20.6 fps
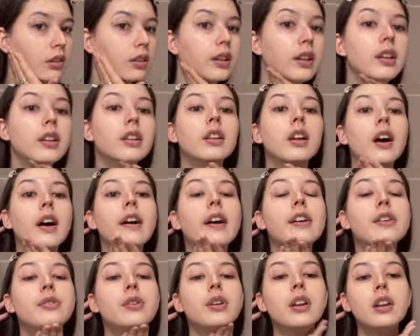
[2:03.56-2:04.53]
And I
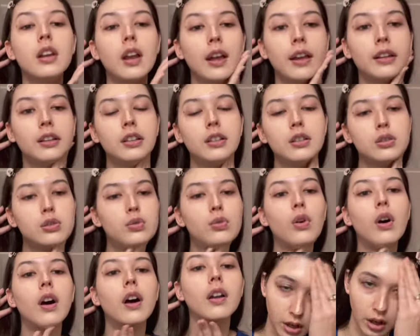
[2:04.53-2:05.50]
really like this
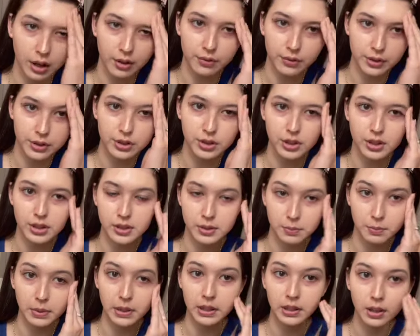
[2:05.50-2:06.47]
one. Coverage is
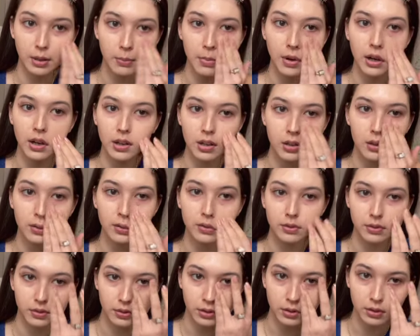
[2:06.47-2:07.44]
buildable,
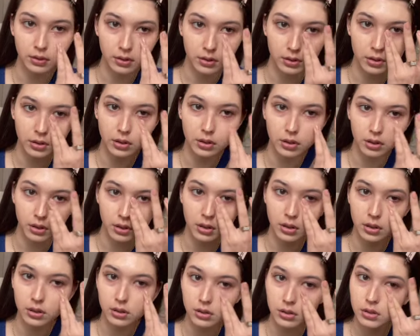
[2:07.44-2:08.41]

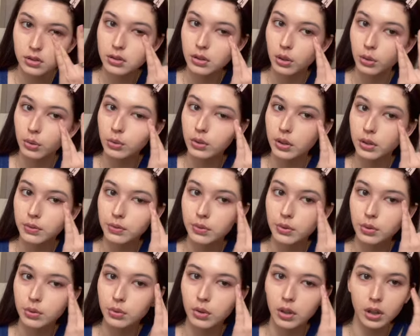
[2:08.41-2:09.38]
so if
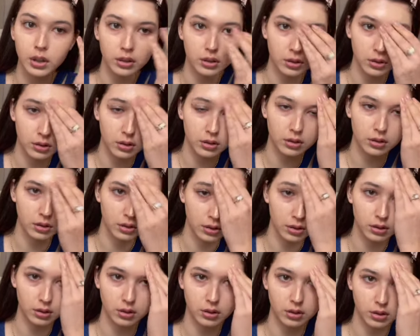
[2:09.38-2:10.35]
you want
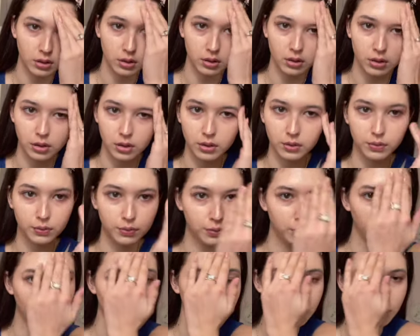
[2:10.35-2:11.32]
a
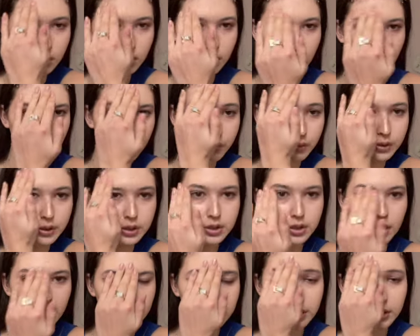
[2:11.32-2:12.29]
full coverage,
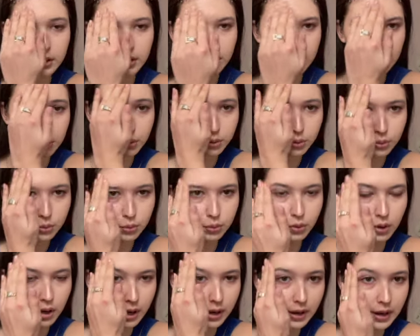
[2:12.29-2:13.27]
I think you
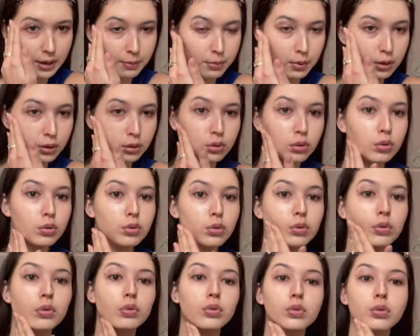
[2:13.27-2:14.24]
are able
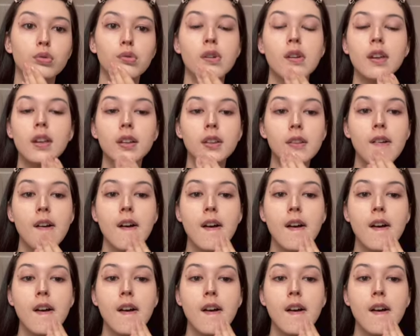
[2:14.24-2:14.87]
to do it,